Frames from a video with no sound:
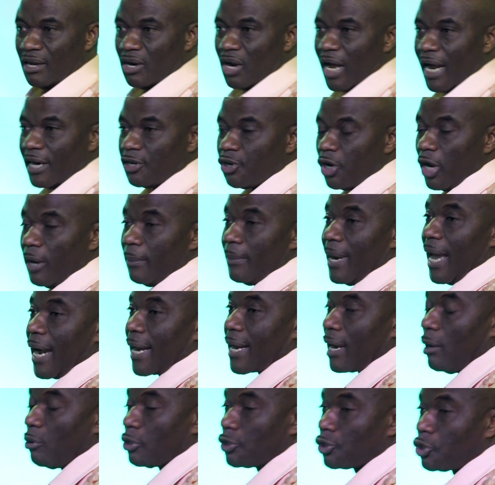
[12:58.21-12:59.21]
And I dreamed
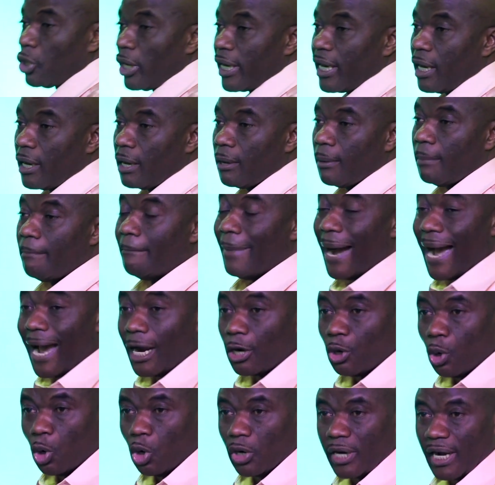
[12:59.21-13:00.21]
like I was taking
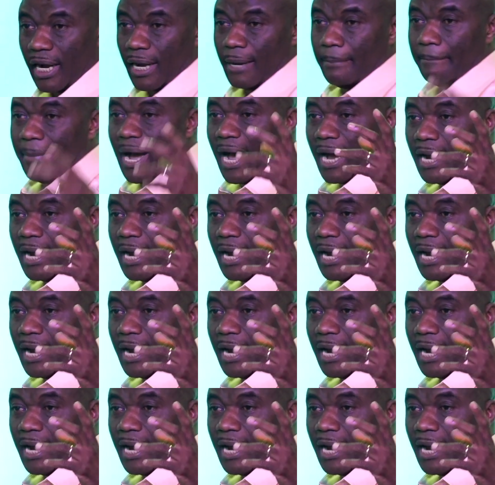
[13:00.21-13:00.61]
my daughter,